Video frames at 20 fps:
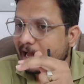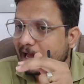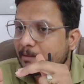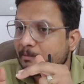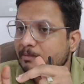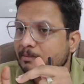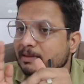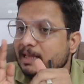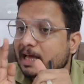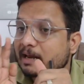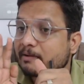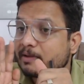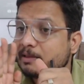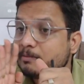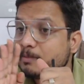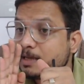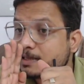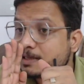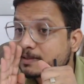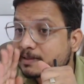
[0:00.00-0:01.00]
time there will
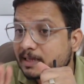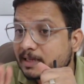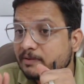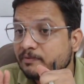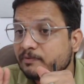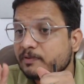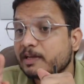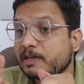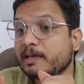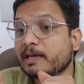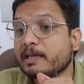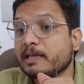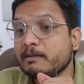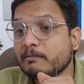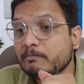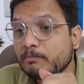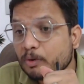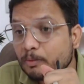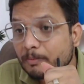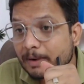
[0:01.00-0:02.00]
be shift
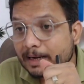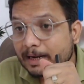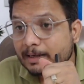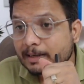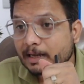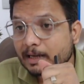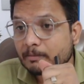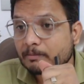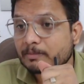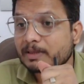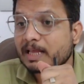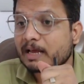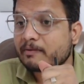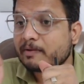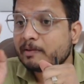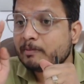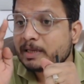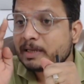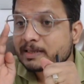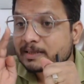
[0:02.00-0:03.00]
in momentum, there
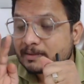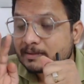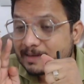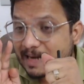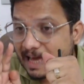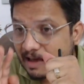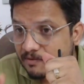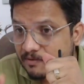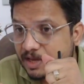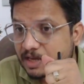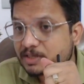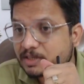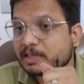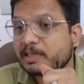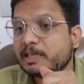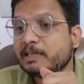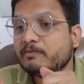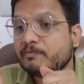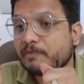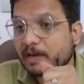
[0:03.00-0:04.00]
will be
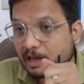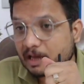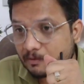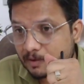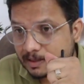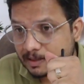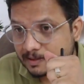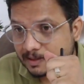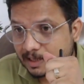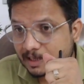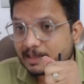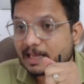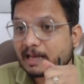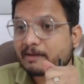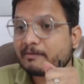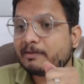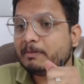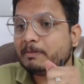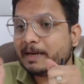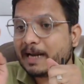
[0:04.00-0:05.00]
deviation in frequency,
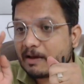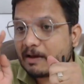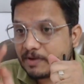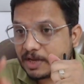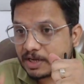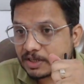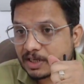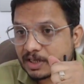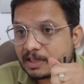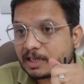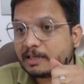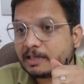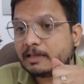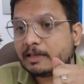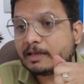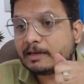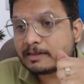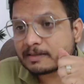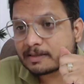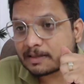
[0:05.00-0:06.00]
there will be deviation in
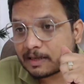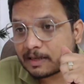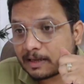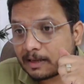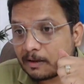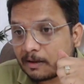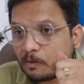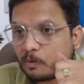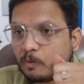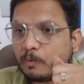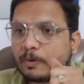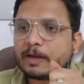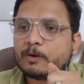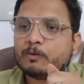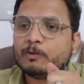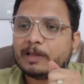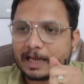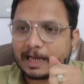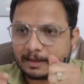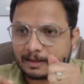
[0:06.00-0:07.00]
its
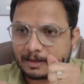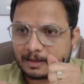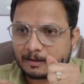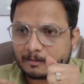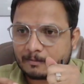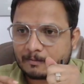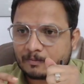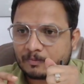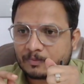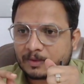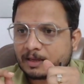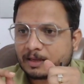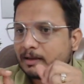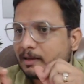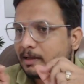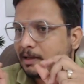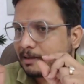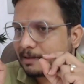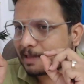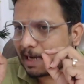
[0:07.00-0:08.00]
wavelength.
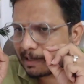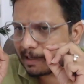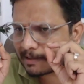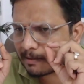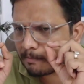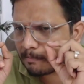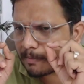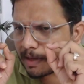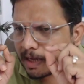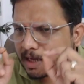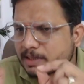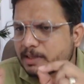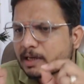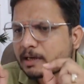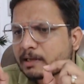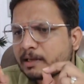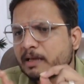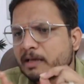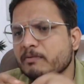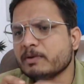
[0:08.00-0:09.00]
That is the
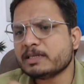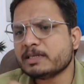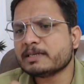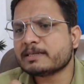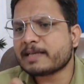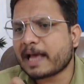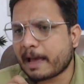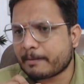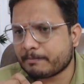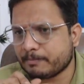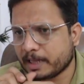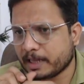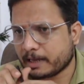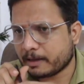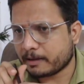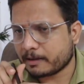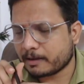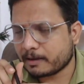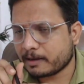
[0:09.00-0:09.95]
major thing which is happening.